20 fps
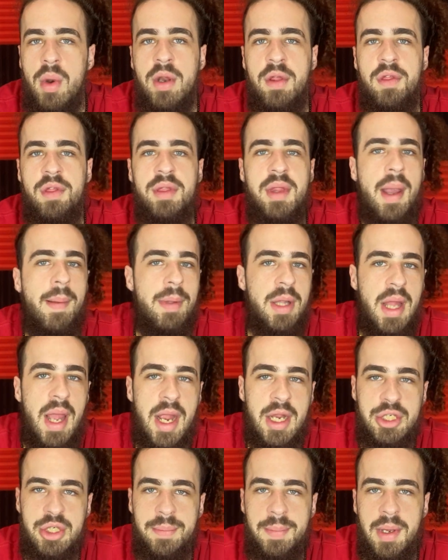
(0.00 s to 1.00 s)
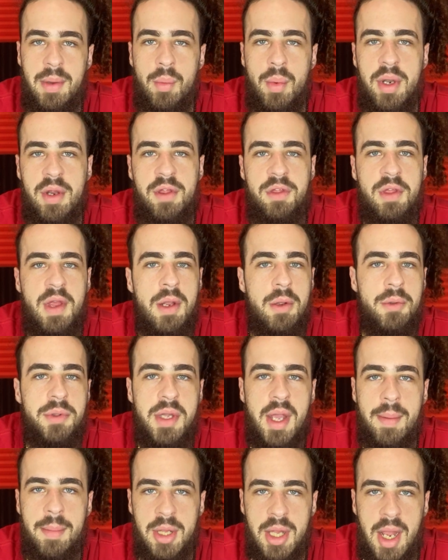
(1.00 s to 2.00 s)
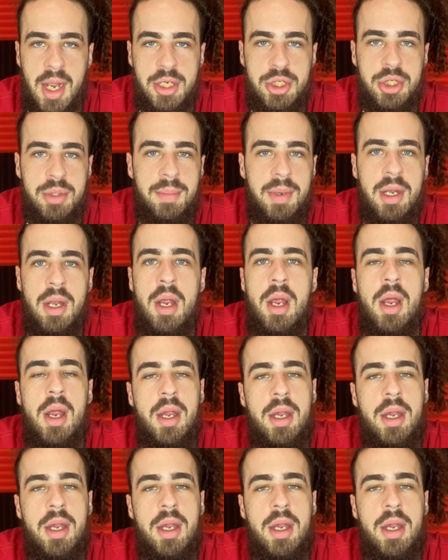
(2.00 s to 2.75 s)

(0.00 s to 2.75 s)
What does double action mean? What does single double action mean?